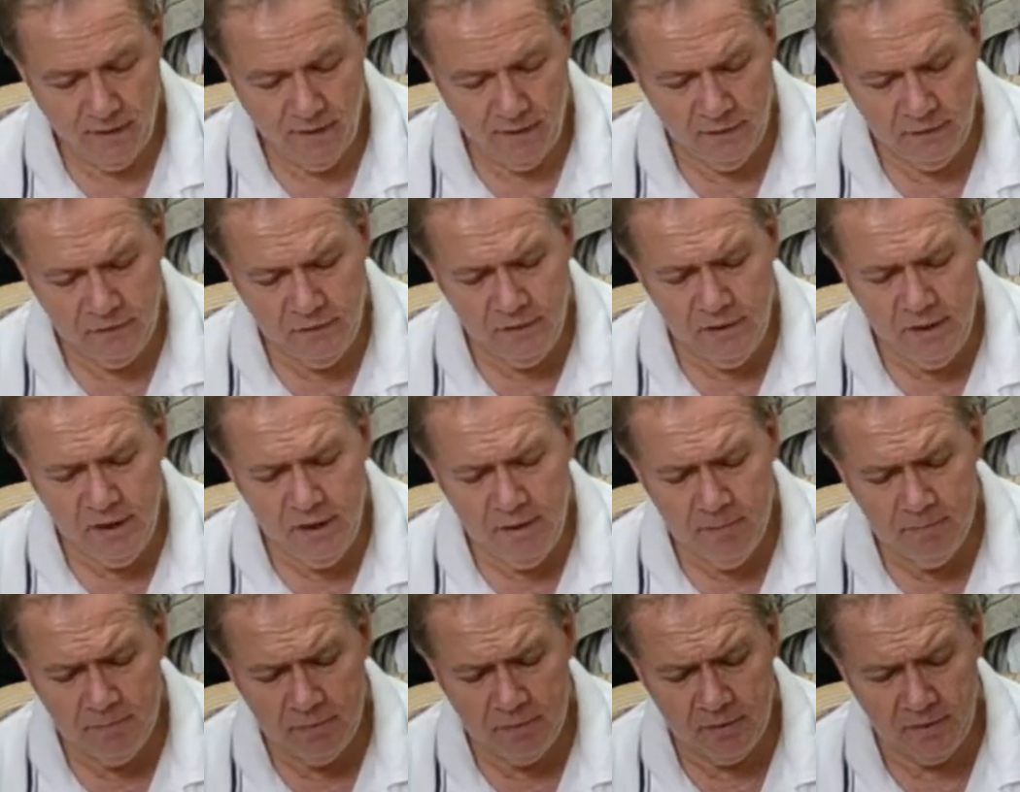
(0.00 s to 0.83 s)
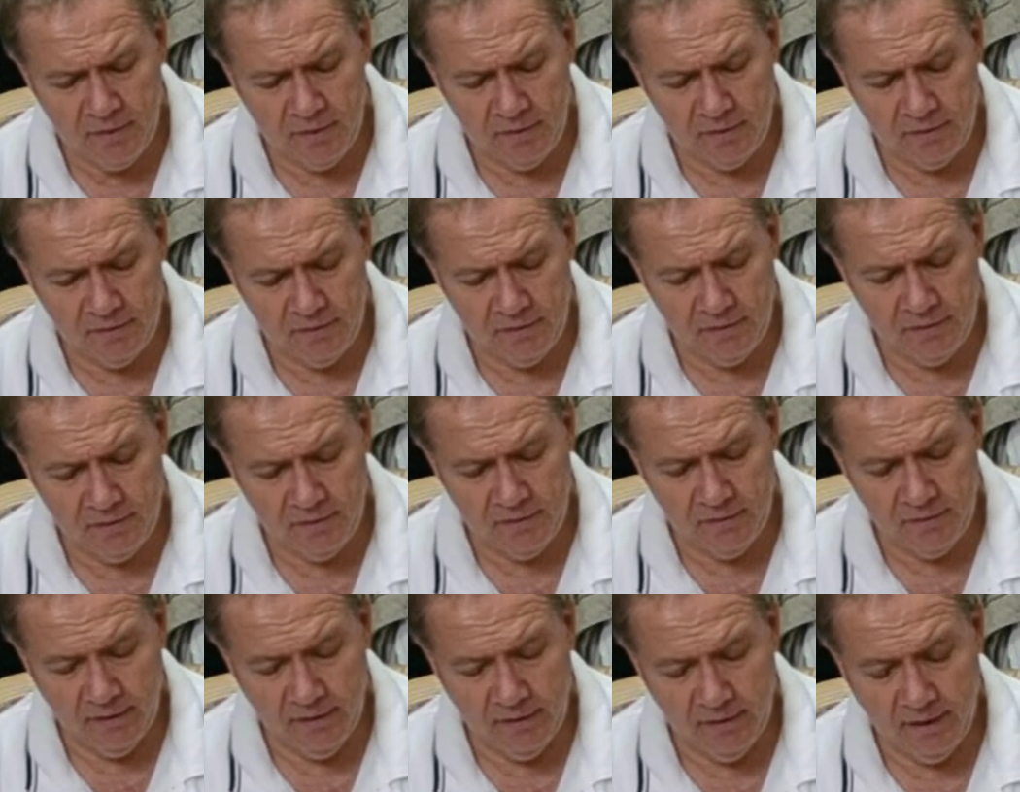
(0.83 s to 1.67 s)
Singing birds.
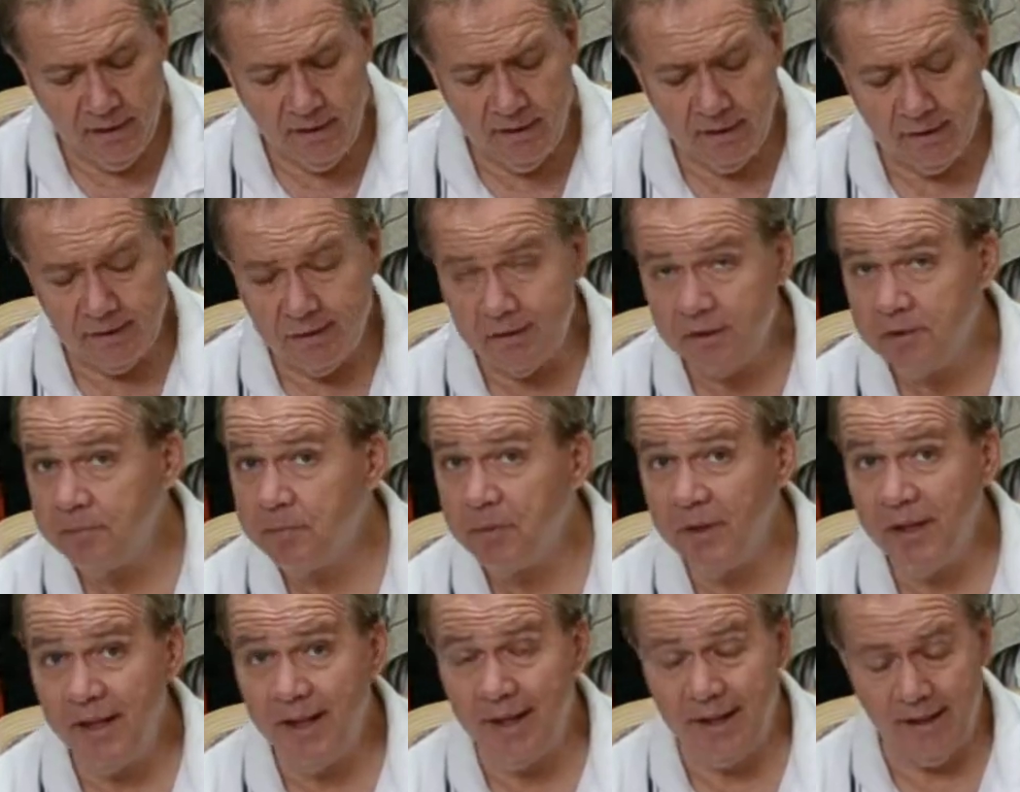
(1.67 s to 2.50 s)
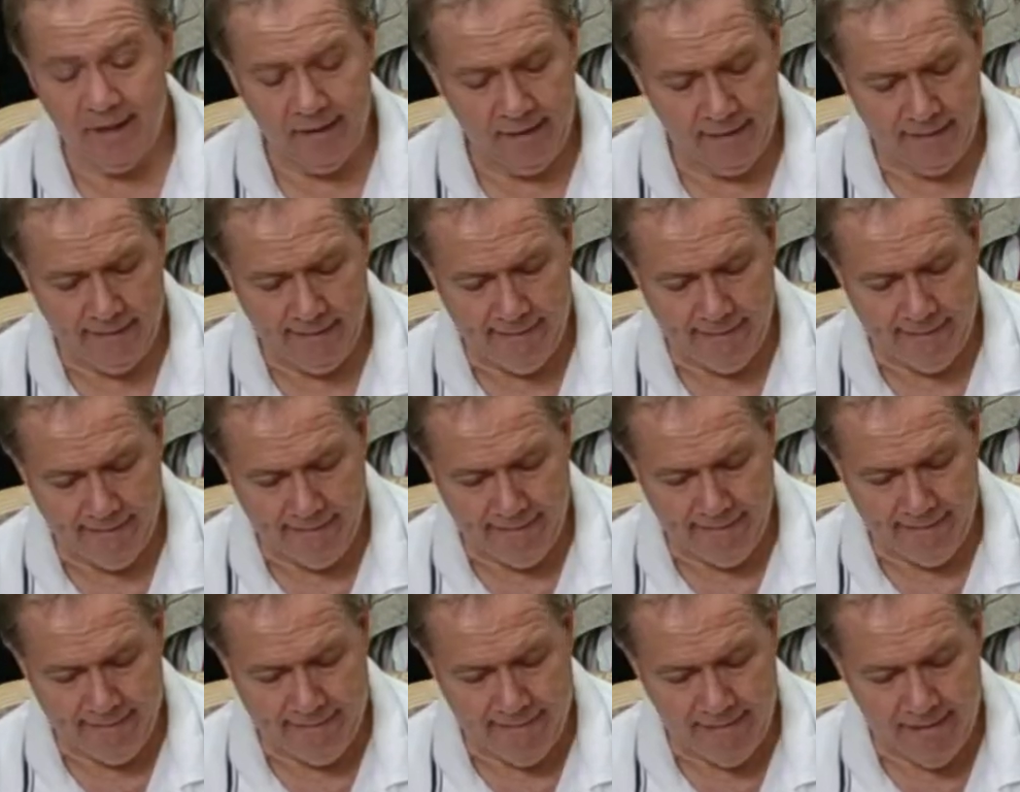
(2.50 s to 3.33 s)
Hark, spring.
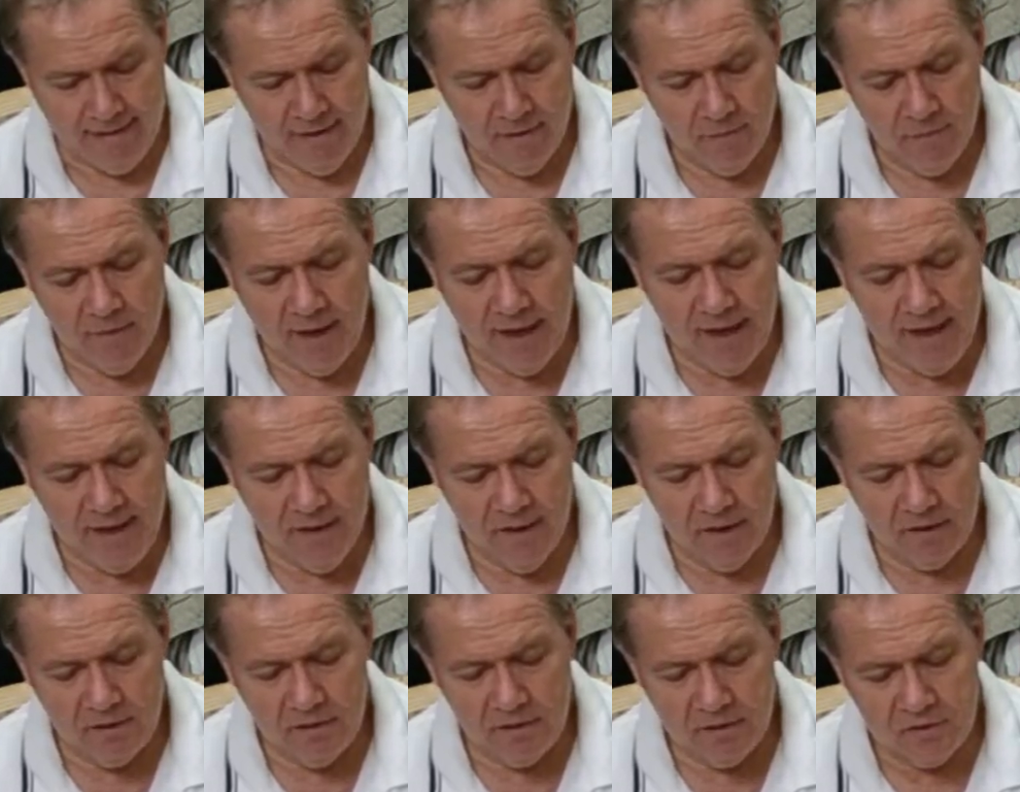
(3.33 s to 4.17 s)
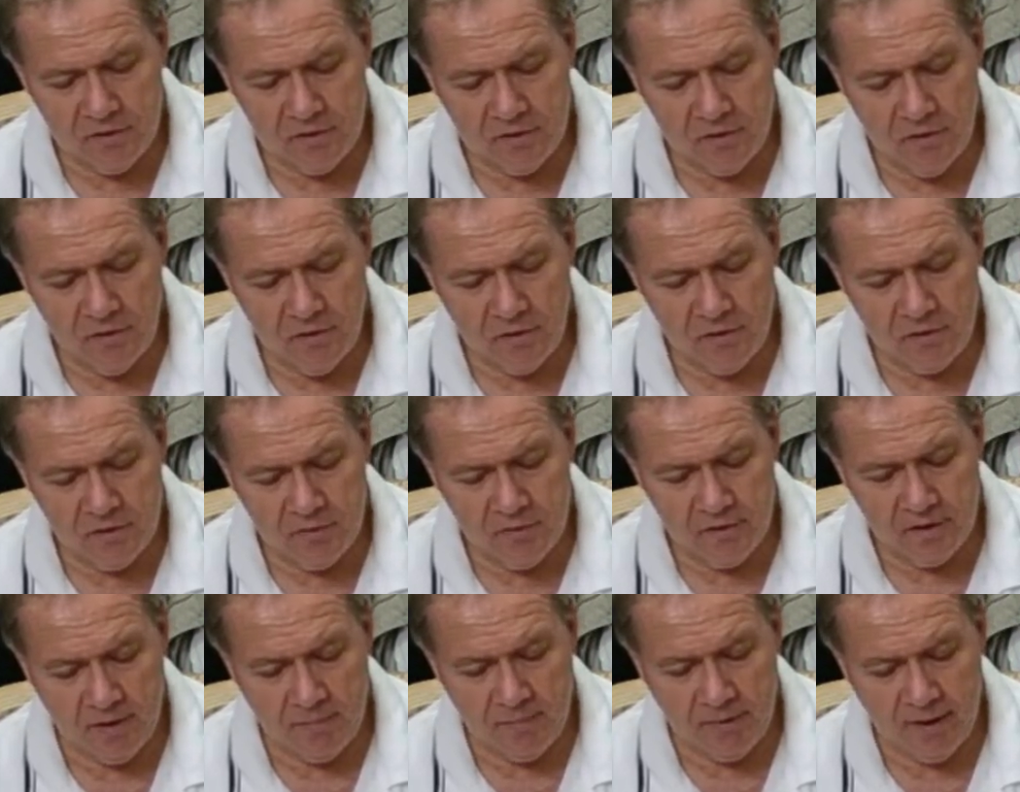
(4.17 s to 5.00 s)
Rain underscores
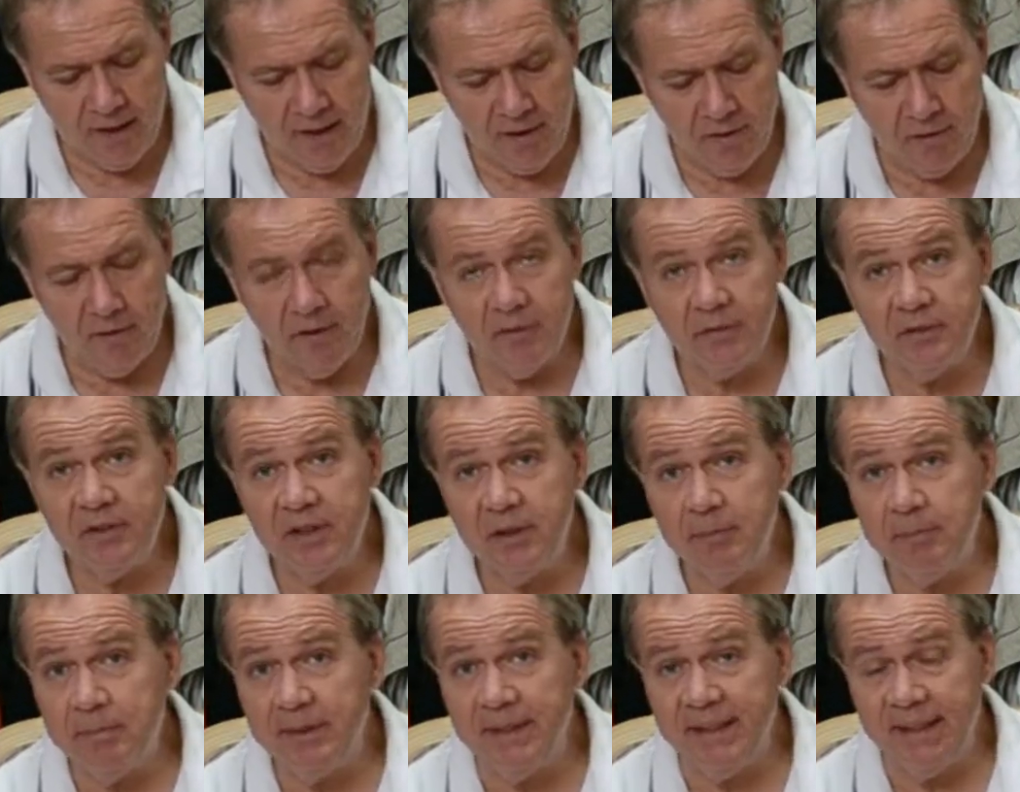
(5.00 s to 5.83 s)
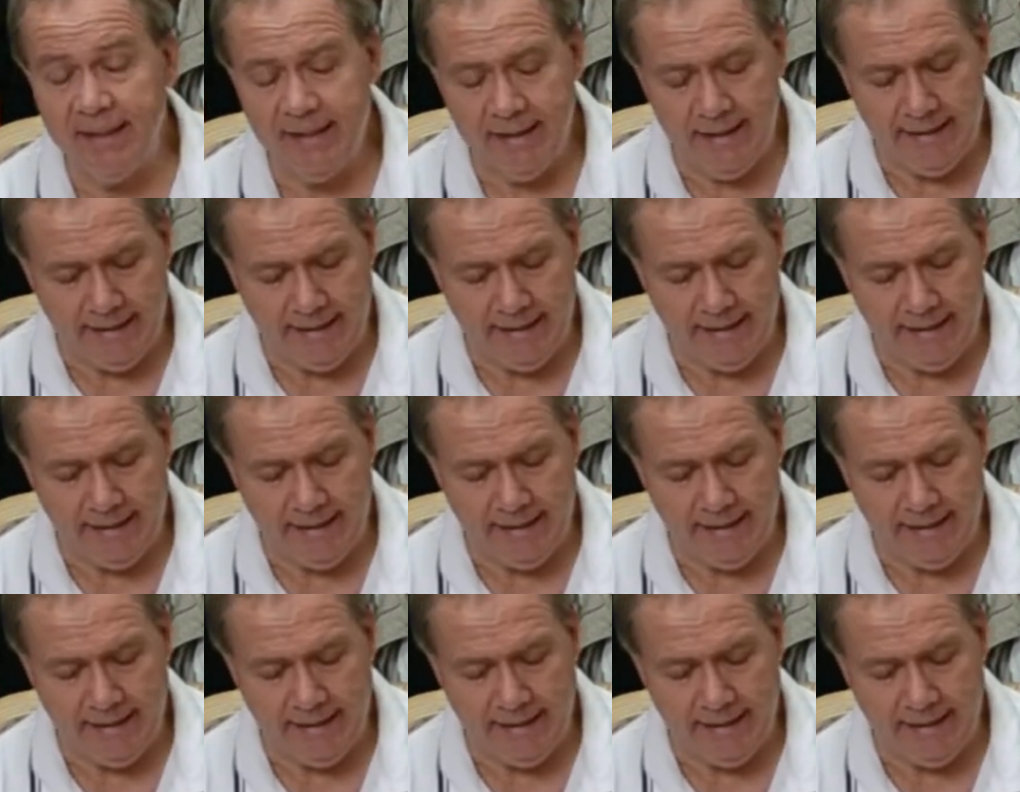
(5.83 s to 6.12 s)
with the power of timpani.